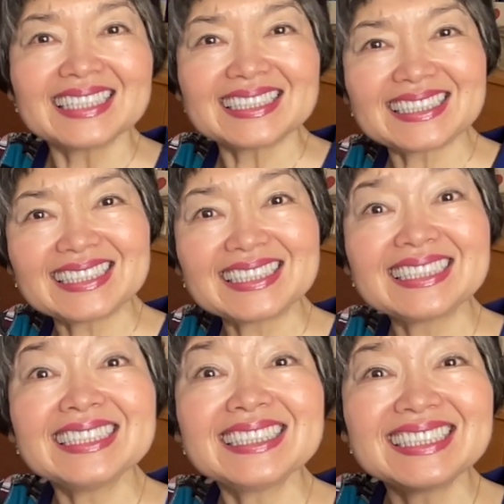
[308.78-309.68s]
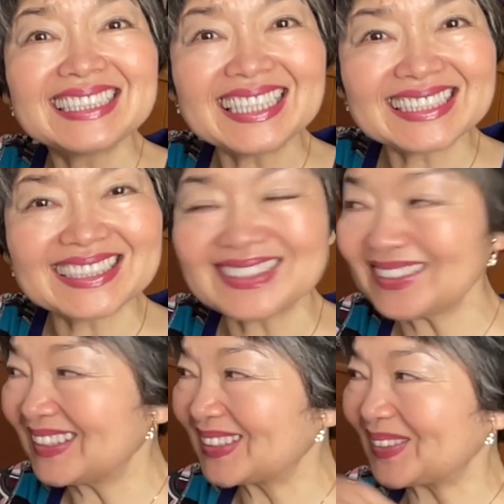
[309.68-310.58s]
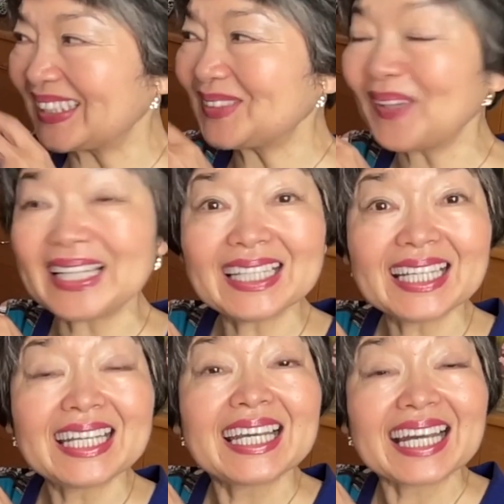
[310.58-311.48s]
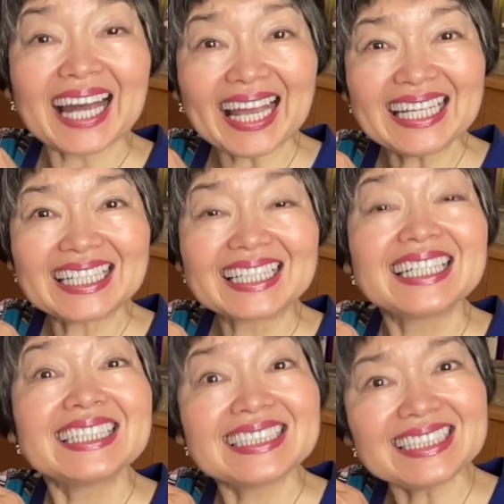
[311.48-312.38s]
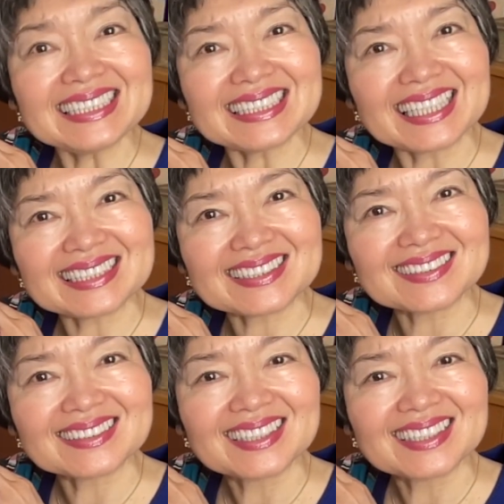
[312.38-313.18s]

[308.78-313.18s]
shinsetsu. So this one, kind, shinsetsu.